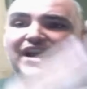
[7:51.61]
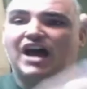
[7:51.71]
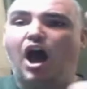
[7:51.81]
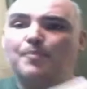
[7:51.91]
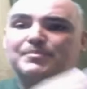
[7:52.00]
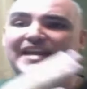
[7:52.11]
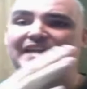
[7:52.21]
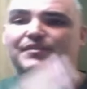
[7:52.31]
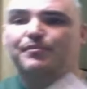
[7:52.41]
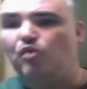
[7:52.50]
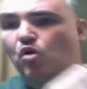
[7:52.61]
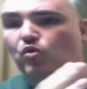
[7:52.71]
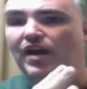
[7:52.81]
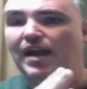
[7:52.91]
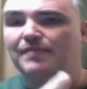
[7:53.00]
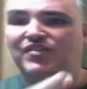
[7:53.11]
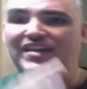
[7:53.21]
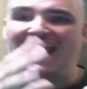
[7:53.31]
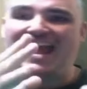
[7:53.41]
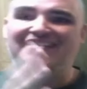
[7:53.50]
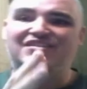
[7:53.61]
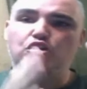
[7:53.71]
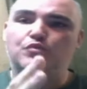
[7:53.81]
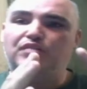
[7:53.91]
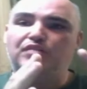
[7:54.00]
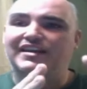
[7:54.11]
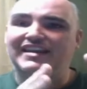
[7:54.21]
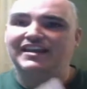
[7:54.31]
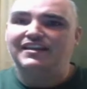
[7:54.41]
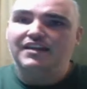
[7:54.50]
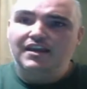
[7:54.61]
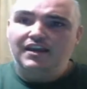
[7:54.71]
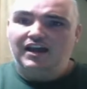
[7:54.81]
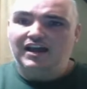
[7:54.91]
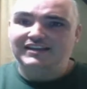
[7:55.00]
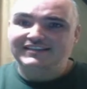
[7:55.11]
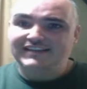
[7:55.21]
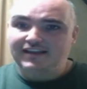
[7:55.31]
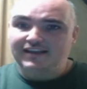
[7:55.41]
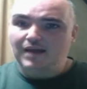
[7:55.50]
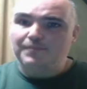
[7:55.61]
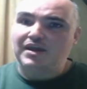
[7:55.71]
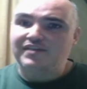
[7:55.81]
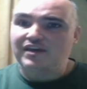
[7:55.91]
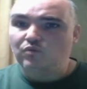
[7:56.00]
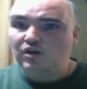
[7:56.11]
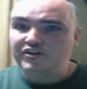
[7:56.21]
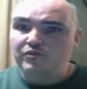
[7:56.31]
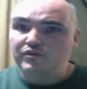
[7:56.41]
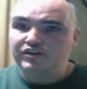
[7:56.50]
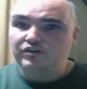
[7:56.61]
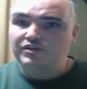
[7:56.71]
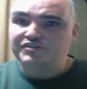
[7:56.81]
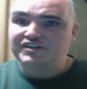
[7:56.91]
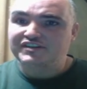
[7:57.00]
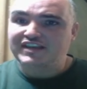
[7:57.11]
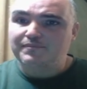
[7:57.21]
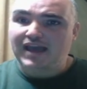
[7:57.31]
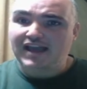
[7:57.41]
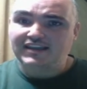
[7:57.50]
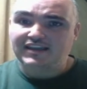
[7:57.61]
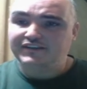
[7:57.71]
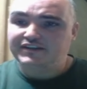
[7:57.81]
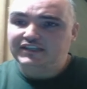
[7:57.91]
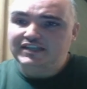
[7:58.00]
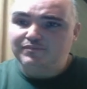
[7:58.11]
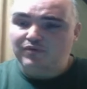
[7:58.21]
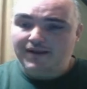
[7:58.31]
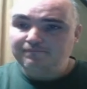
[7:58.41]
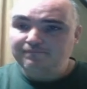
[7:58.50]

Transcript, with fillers: to update the program so that it has the new plugin uh, set up. And then what you would do is just get back into Calibre